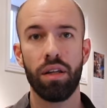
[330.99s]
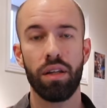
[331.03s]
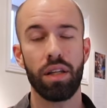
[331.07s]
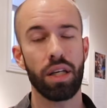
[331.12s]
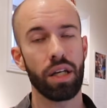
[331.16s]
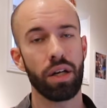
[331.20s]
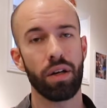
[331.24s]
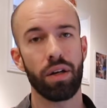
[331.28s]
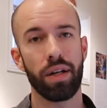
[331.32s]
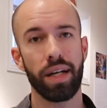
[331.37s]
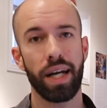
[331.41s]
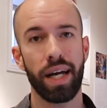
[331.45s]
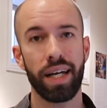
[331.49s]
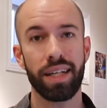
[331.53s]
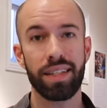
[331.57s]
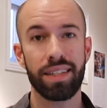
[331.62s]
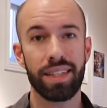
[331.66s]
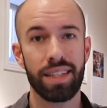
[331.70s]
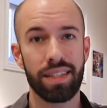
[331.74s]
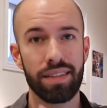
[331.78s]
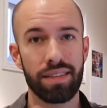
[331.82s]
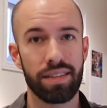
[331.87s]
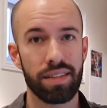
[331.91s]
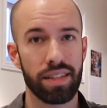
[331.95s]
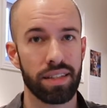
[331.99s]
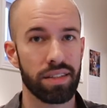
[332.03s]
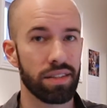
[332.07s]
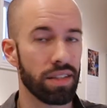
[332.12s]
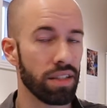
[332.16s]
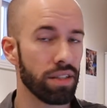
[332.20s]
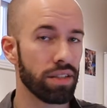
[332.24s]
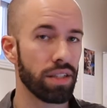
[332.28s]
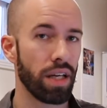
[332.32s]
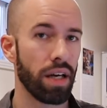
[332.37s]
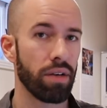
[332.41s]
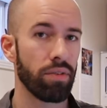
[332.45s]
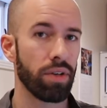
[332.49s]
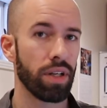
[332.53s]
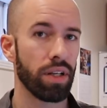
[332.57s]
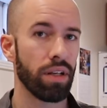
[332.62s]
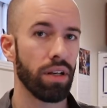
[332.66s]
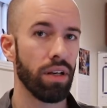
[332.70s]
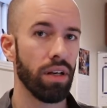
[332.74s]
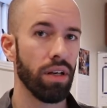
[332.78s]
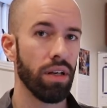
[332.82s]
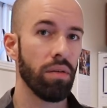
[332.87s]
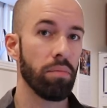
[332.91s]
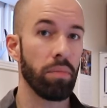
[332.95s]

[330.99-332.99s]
the year 1967.